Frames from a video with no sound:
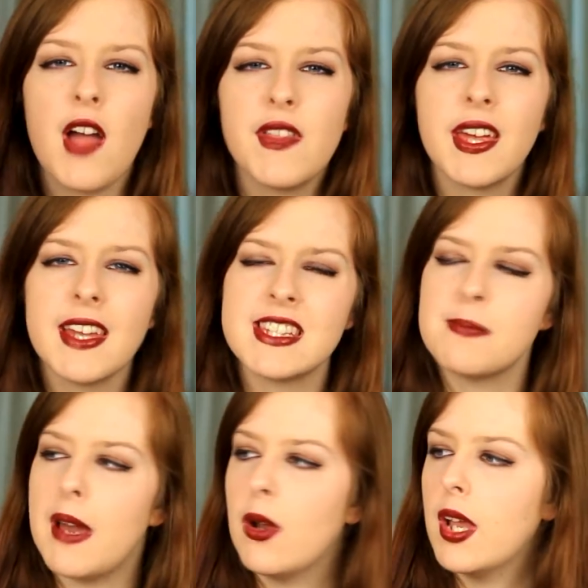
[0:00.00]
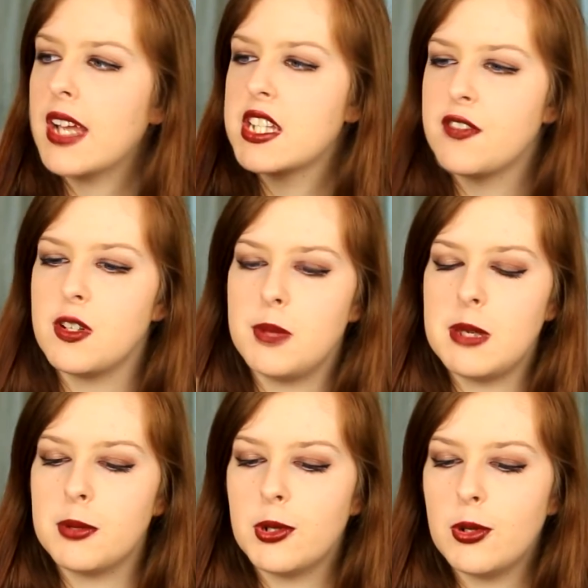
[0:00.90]
I think it's about like different
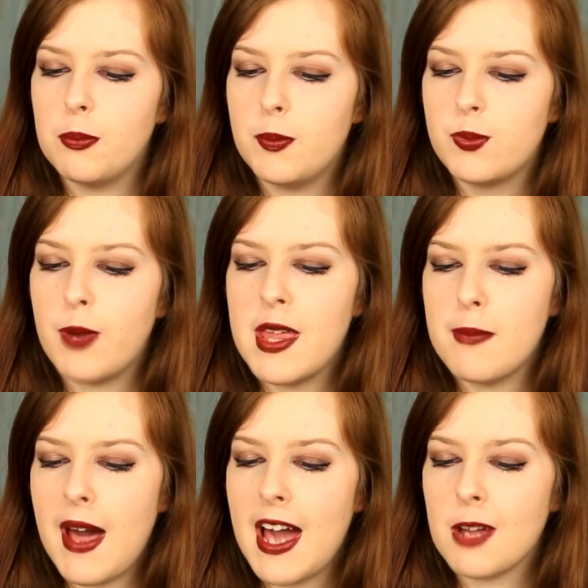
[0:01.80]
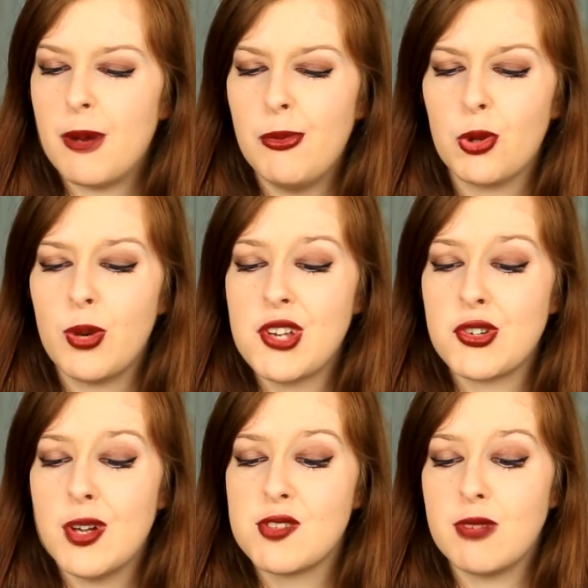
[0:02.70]
people by the back, but I'm not quite
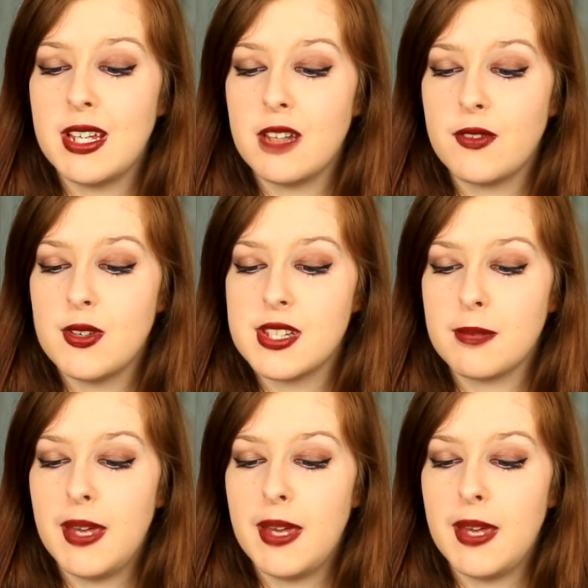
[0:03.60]
sure, it's really confusing